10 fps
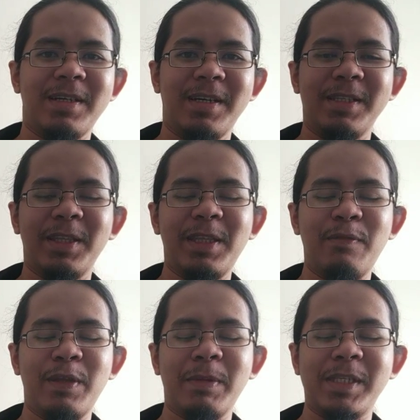uh, the
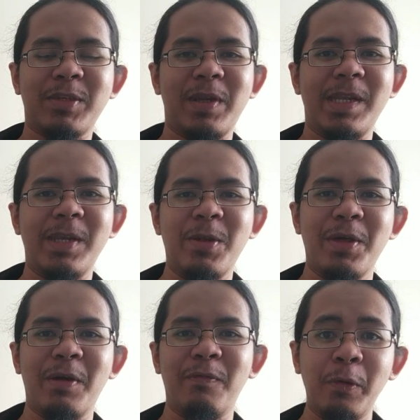TV in my screen here
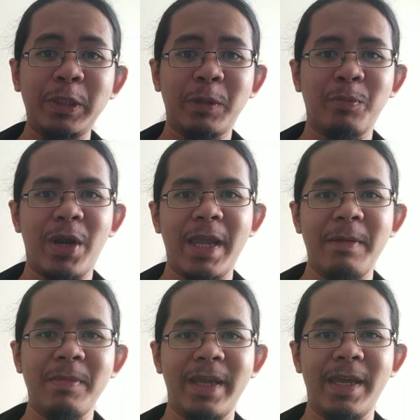the Volt
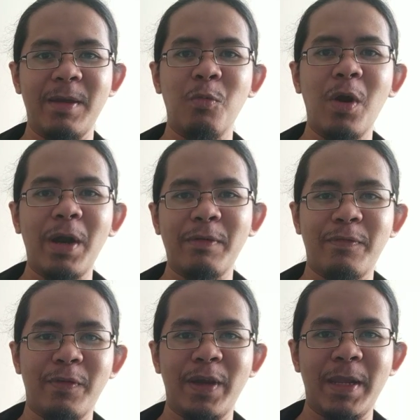Prime, a
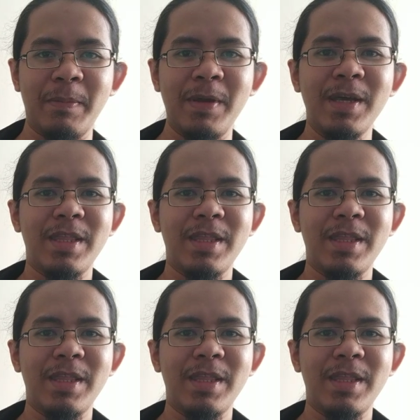warframe